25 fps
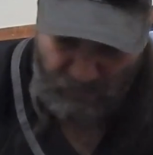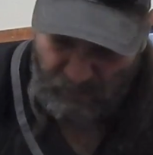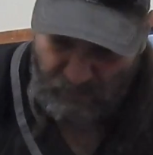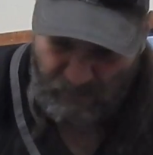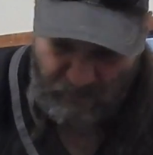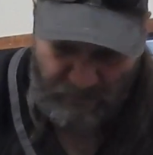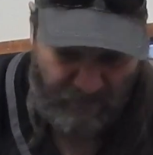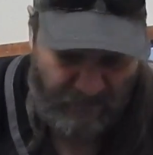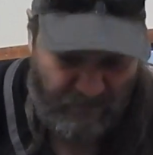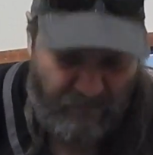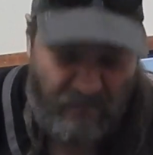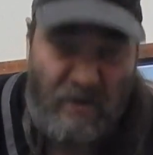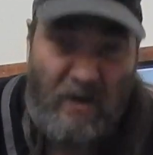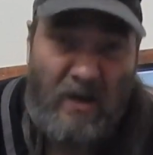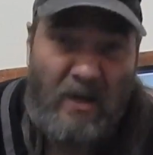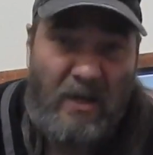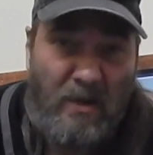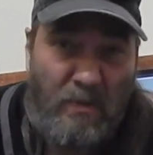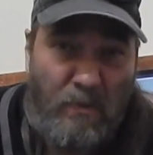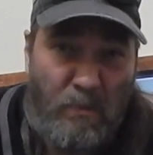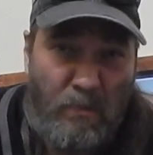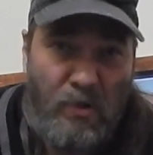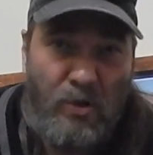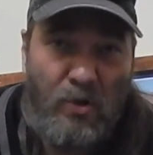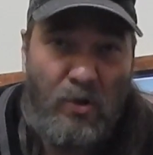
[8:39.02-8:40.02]

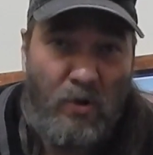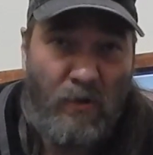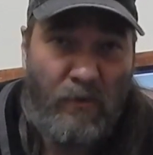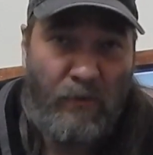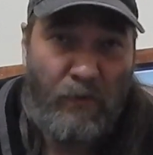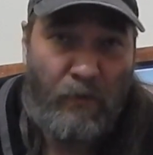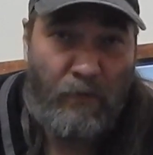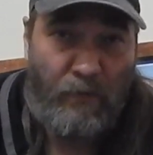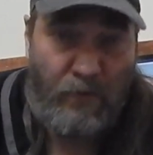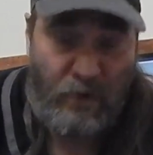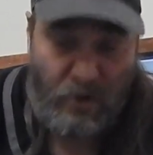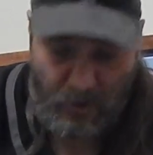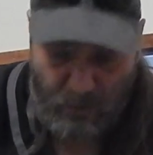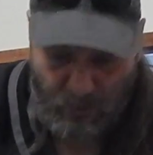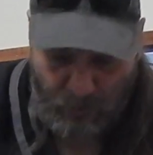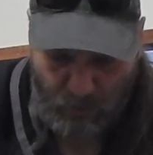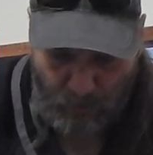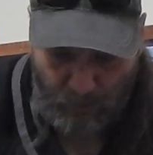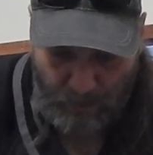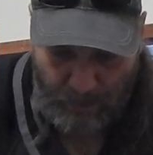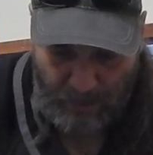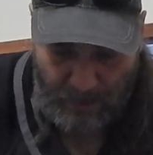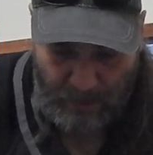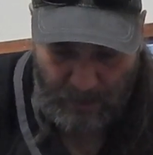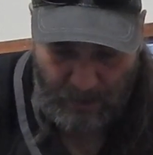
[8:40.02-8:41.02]
Fucking beautiful vehicle,
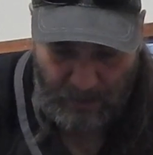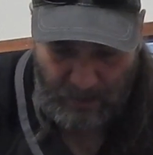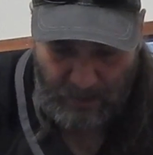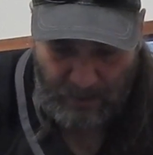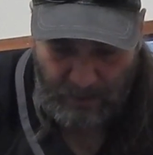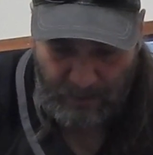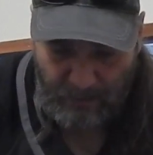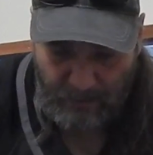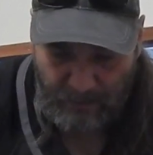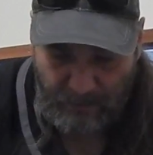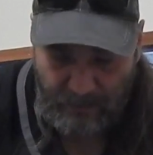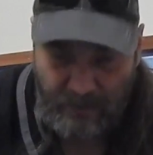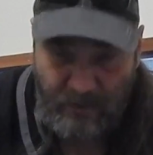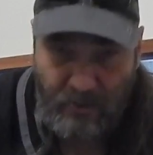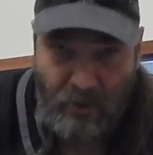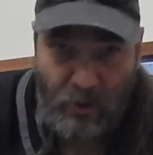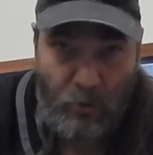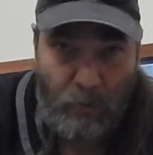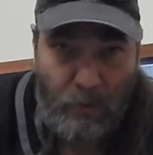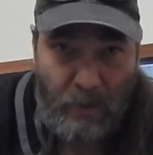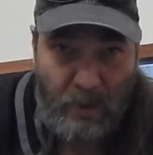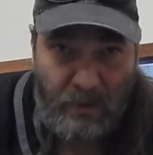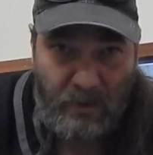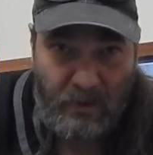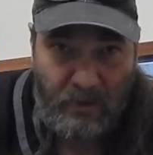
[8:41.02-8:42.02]
man. Had the steel
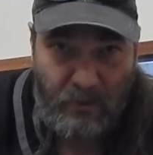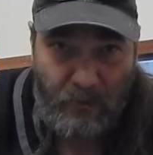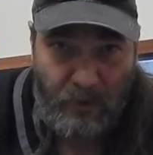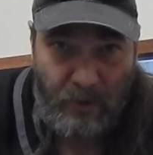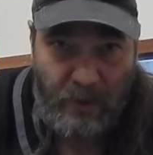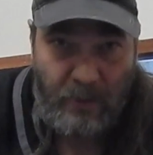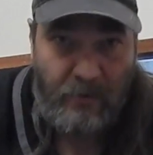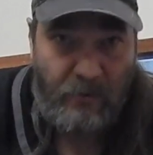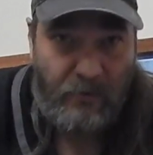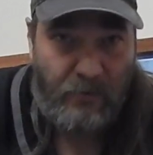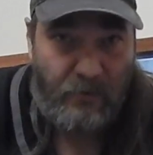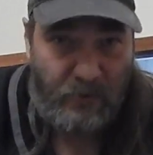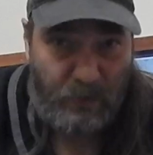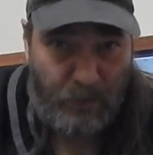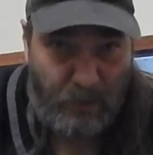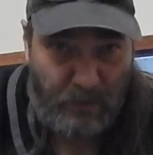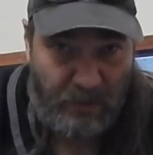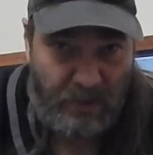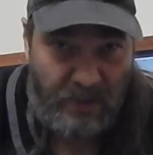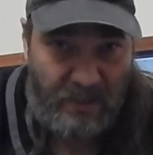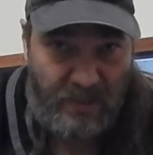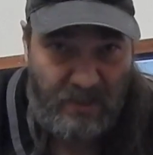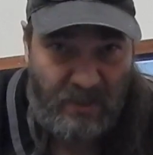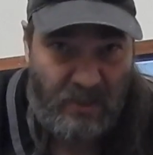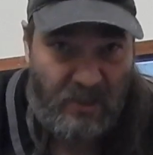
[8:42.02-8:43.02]
belted radials,
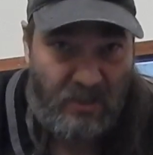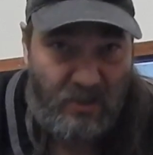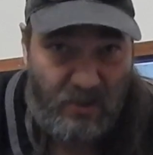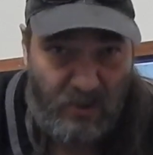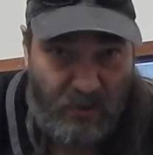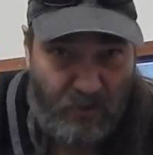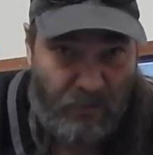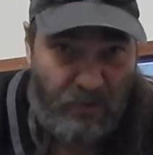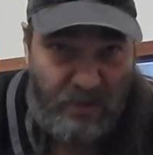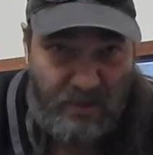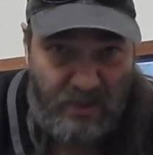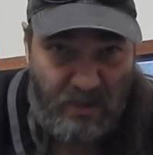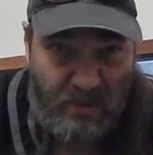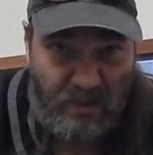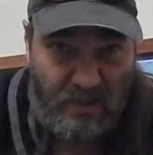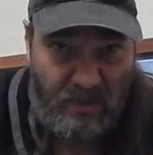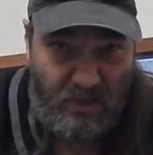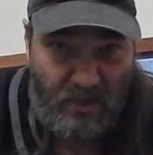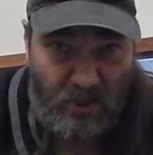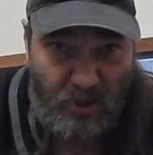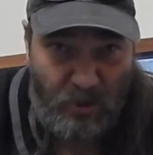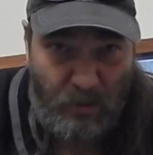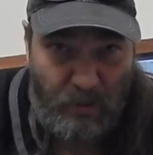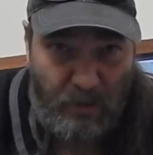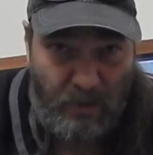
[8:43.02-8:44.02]
police engine, 360
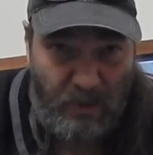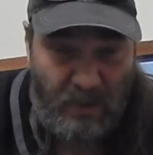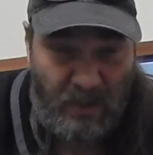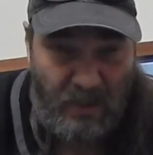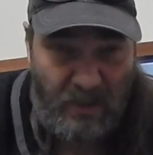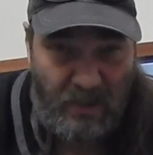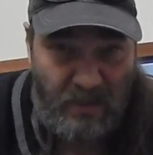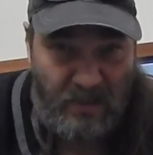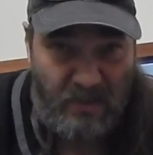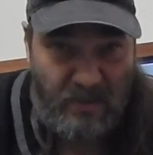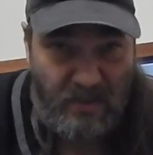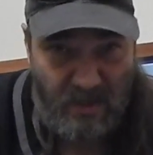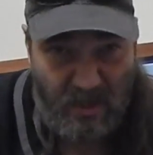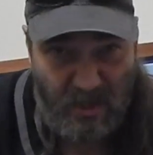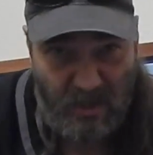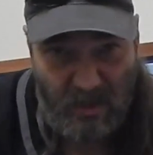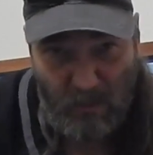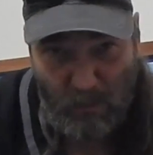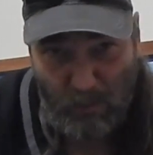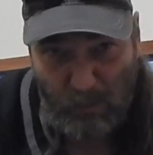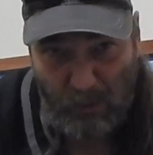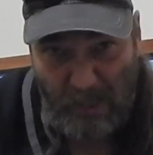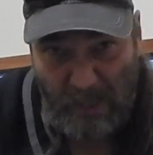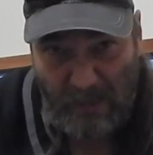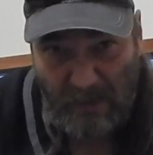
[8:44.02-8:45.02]
cubic inch,
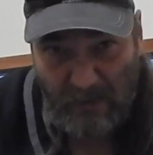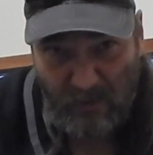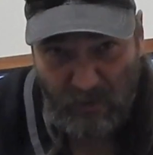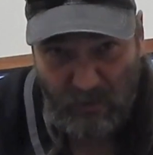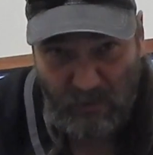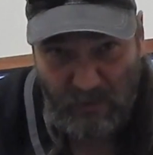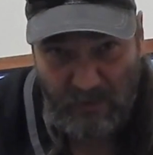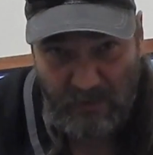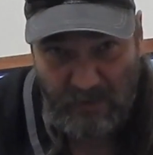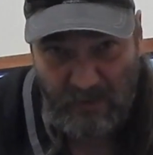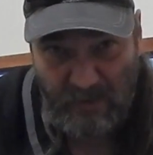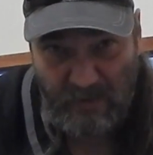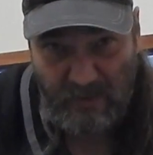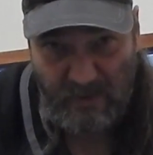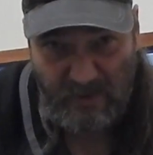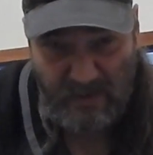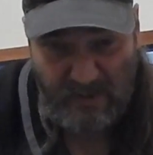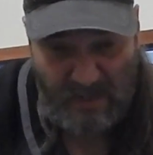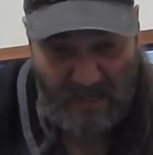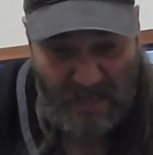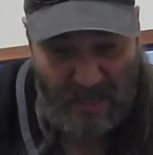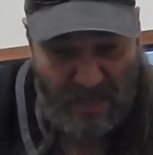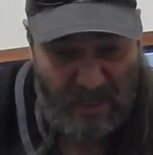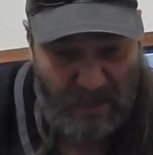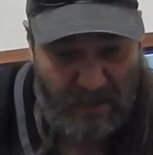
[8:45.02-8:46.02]
black louvers on the
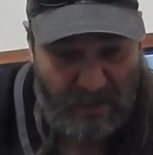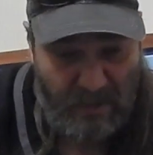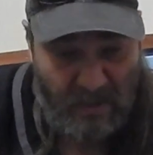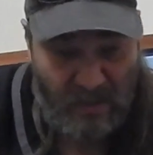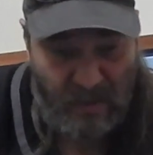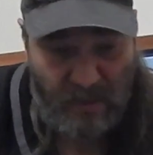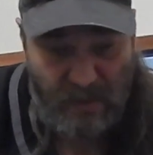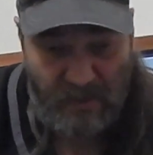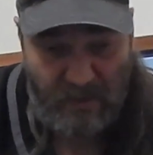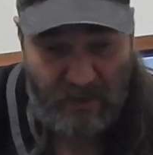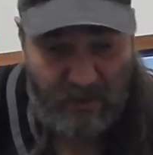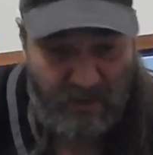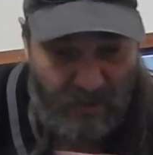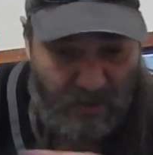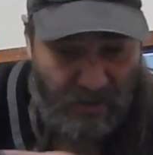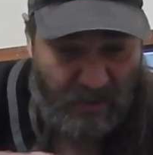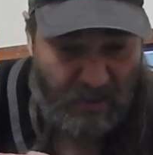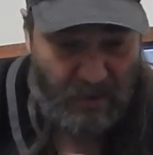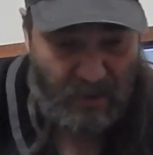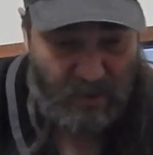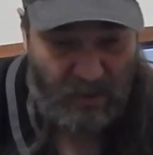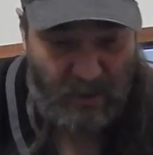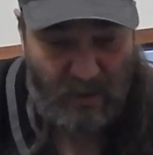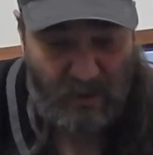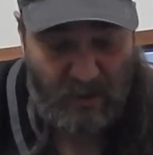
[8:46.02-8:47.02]
side.
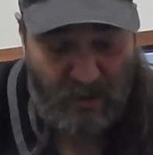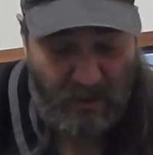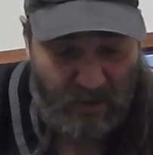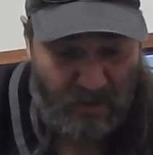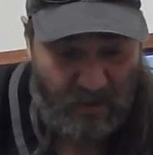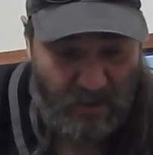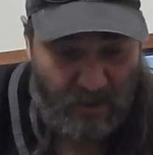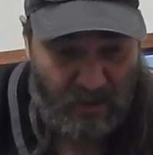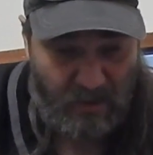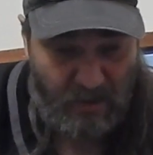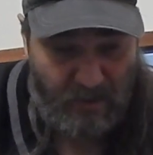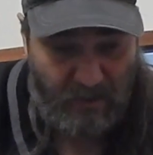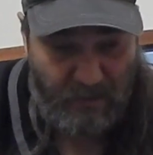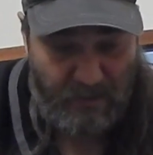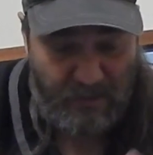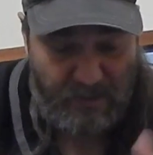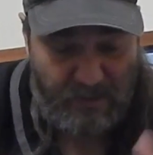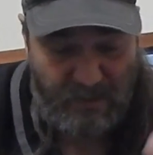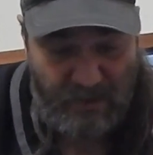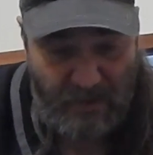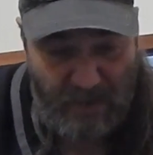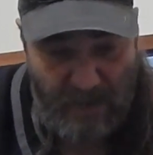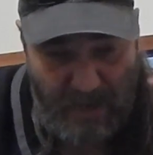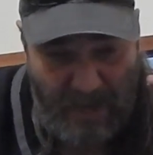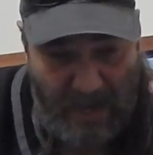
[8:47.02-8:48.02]
It was
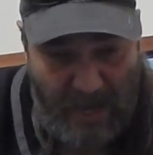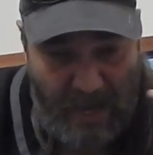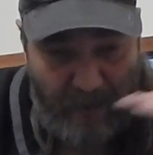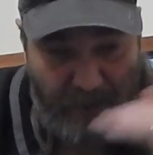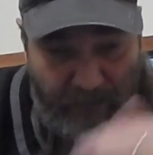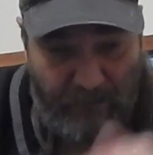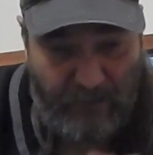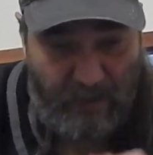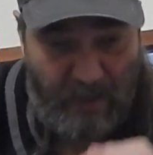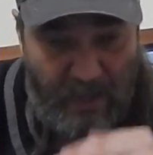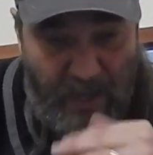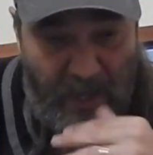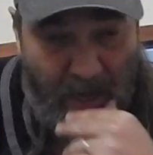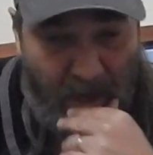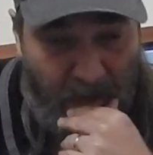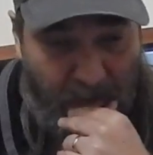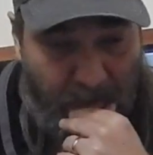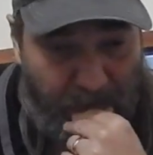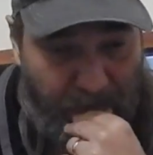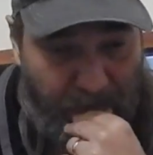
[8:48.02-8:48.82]
half and half,